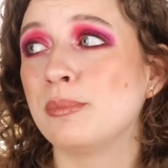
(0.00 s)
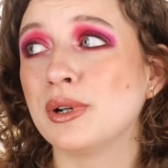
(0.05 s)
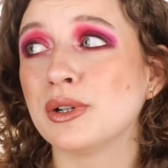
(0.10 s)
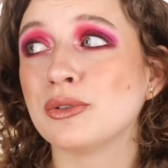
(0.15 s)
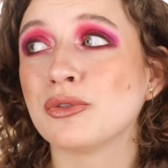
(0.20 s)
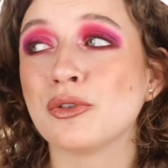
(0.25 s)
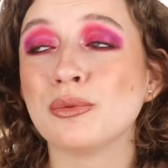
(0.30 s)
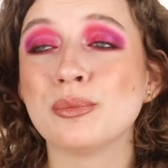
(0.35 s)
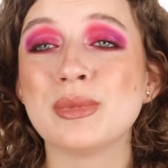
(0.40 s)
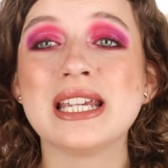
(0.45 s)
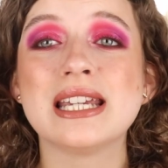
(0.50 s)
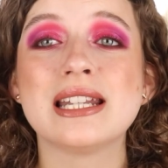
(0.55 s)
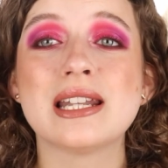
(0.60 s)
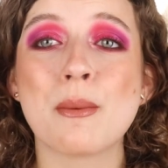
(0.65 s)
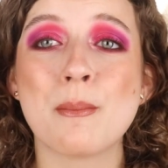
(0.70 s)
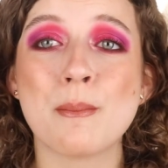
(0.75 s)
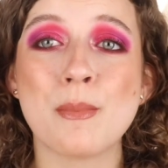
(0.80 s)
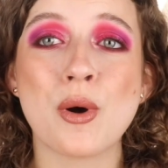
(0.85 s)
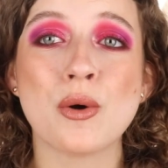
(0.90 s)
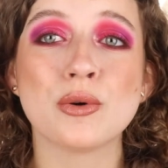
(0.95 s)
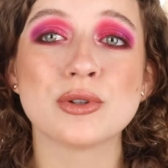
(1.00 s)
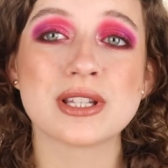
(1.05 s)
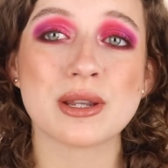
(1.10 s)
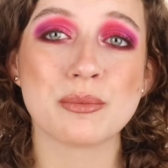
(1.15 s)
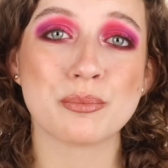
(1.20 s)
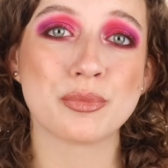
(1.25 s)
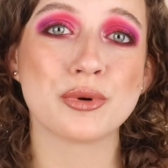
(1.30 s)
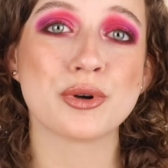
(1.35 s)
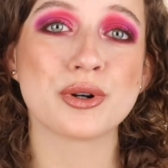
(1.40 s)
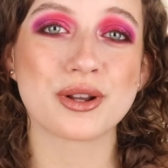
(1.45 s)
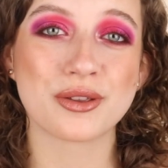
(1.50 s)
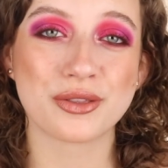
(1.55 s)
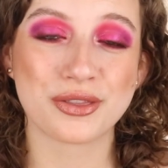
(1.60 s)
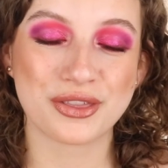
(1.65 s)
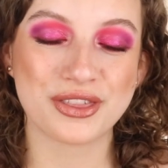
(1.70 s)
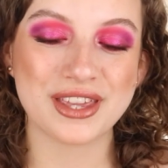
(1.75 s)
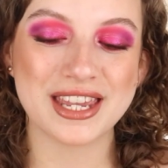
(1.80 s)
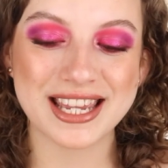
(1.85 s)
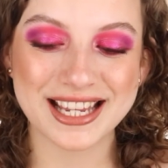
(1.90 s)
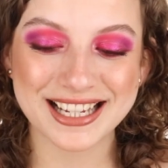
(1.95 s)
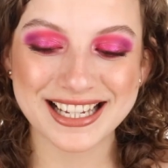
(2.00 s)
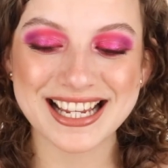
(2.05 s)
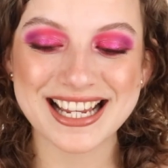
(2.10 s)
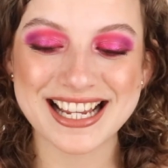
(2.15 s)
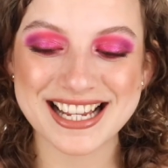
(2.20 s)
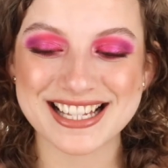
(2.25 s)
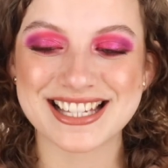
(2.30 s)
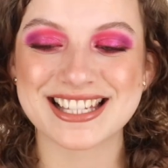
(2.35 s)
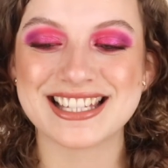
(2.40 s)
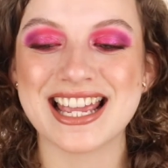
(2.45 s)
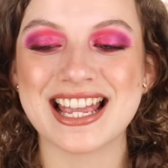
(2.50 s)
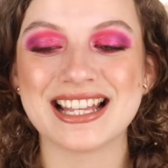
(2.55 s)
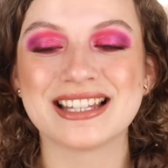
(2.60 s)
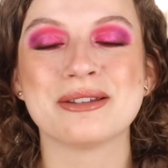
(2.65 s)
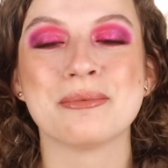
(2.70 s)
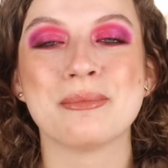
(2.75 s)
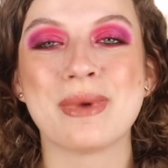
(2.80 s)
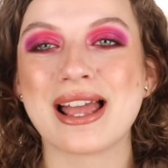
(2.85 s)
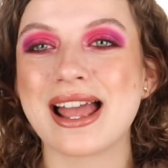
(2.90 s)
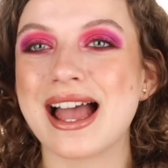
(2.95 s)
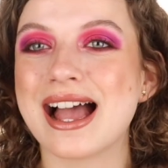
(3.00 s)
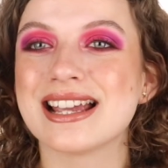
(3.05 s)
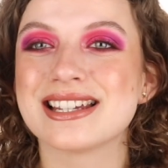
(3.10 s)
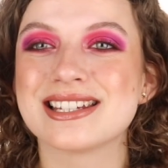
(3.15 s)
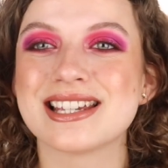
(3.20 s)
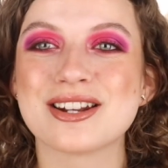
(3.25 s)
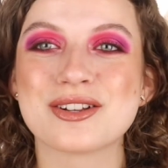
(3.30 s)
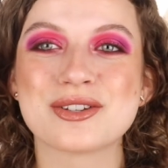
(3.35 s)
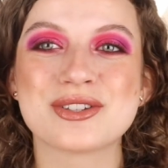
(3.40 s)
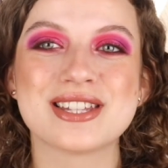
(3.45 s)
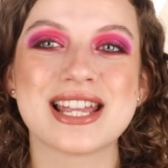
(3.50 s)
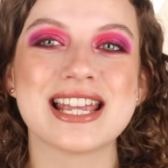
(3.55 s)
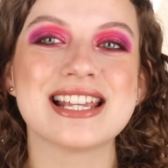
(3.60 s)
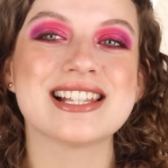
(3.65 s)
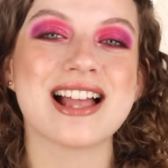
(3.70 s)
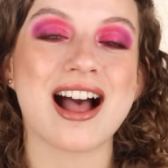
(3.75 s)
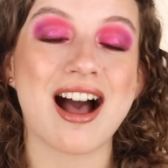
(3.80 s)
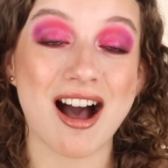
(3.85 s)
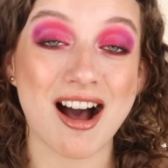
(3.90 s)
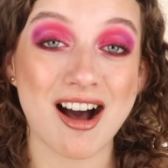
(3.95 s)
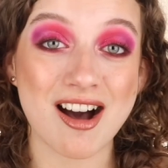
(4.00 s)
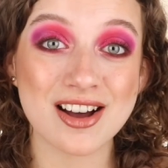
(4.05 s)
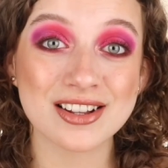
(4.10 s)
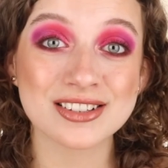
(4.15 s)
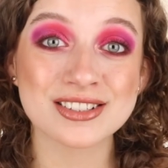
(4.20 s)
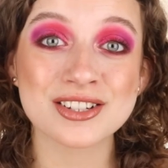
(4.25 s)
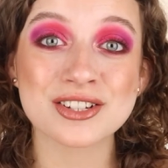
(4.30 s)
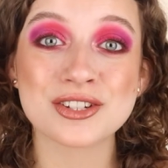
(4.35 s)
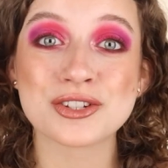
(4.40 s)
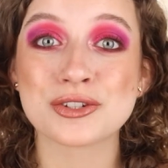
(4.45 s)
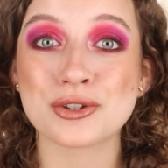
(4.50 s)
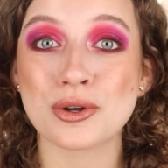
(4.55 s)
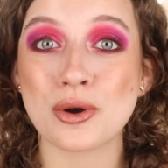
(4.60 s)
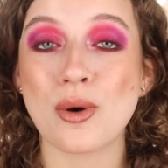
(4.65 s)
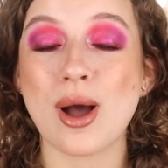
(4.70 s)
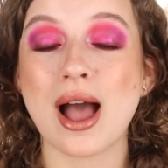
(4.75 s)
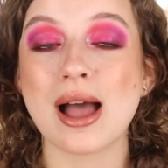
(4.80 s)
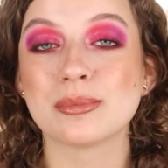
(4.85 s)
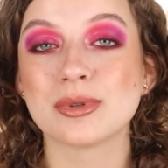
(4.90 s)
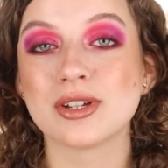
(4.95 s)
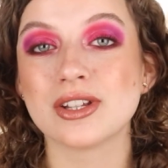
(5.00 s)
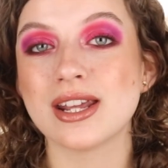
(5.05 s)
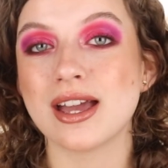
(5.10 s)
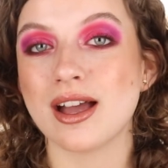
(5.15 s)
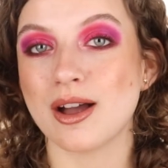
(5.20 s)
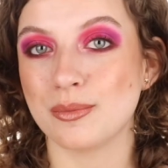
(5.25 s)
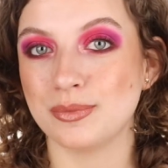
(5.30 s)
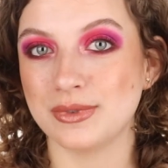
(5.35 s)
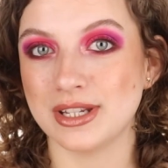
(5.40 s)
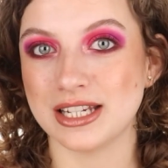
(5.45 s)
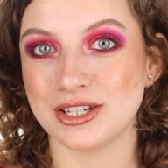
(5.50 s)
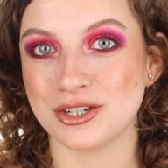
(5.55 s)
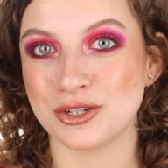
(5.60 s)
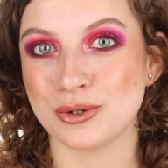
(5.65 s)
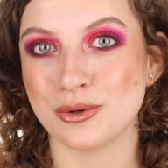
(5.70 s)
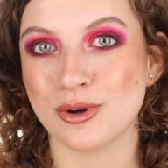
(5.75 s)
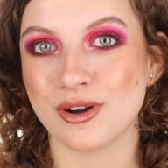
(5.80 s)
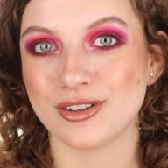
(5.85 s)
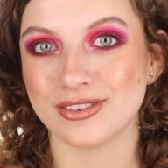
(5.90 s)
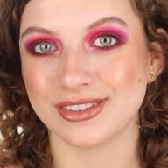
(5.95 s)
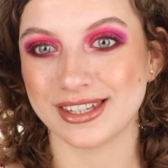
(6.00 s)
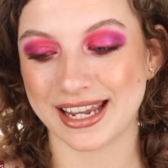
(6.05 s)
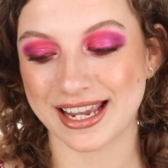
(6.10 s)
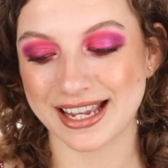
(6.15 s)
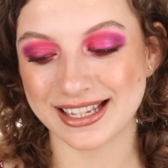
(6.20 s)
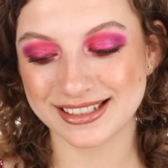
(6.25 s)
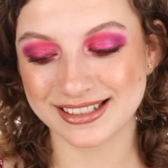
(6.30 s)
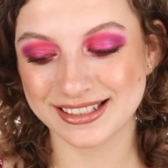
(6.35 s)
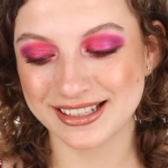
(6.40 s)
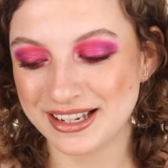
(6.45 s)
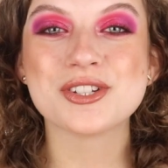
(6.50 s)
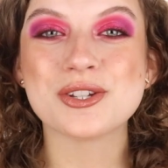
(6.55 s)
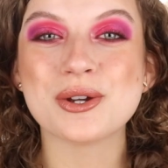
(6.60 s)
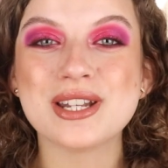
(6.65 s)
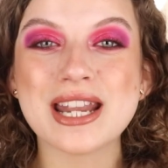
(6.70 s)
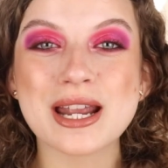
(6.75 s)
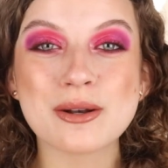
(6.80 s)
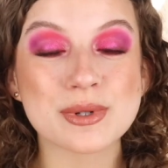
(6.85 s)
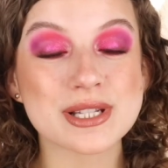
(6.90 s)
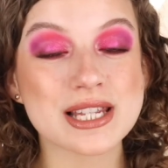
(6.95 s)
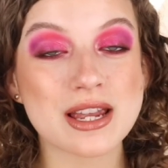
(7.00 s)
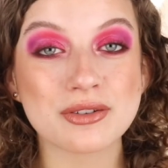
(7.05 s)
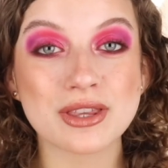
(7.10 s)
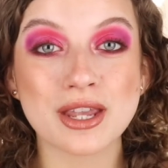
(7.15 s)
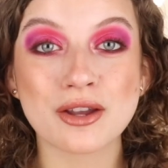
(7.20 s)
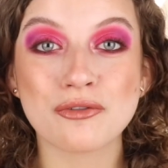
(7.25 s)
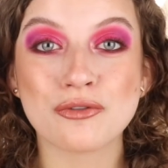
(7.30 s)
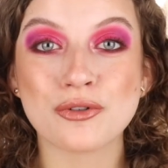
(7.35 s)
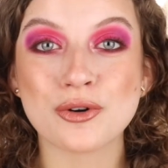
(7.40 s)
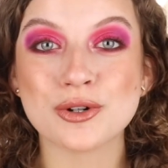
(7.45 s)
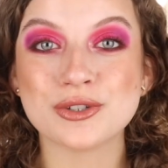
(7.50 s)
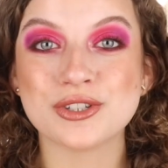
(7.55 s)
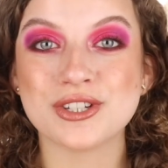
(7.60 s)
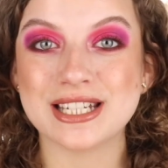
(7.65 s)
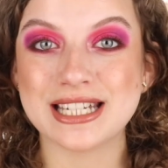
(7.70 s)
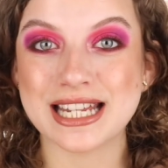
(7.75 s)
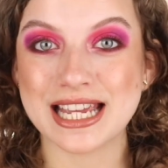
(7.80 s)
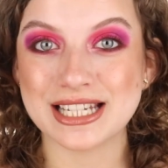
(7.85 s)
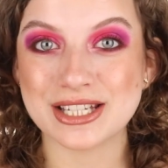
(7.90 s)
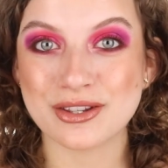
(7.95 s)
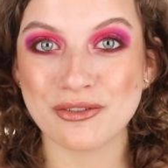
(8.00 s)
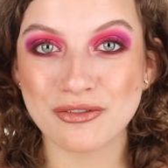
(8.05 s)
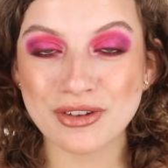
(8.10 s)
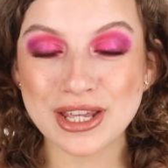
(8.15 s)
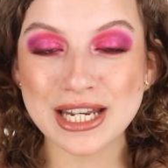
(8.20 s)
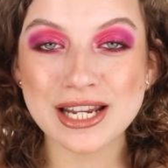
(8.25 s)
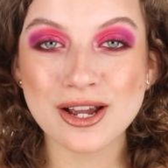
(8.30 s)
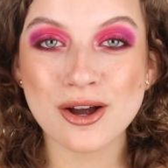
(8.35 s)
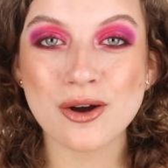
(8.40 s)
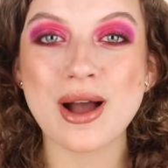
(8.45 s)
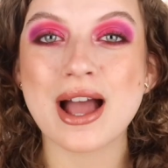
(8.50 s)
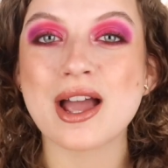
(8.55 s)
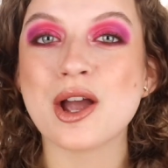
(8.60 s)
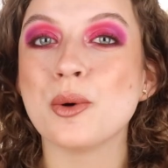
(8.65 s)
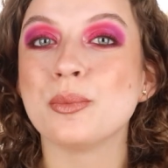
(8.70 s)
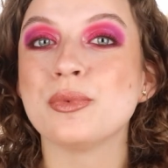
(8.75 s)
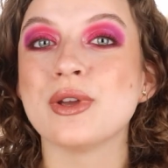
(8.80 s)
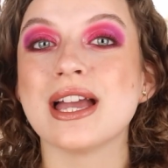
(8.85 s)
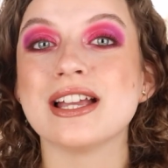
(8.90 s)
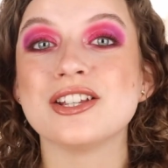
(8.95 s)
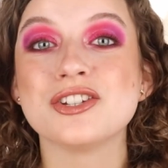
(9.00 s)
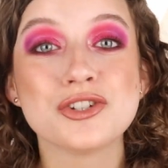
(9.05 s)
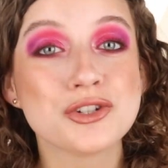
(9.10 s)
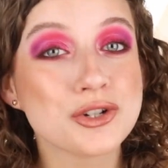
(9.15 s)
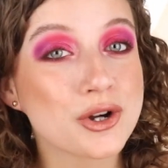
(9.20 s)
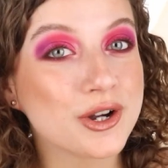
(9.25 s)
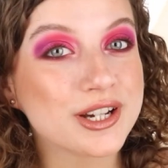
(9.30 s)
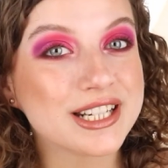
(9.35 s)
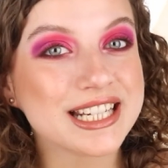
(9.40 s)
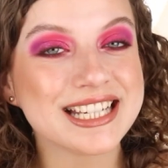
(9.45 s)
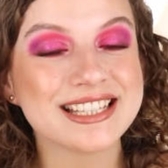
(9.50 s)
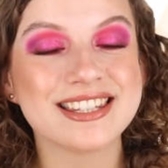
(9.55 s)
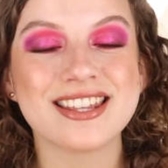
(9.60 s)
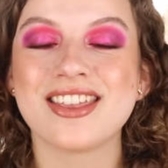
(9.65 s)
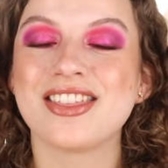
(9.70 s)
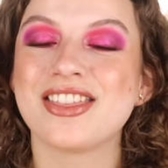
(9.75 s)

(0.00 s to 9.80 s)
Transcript: but for me, the most important thing is that my eyeshadow stays on. So I'm gonna update you on that. So that was everything for today's video. I hope you enjoyed it.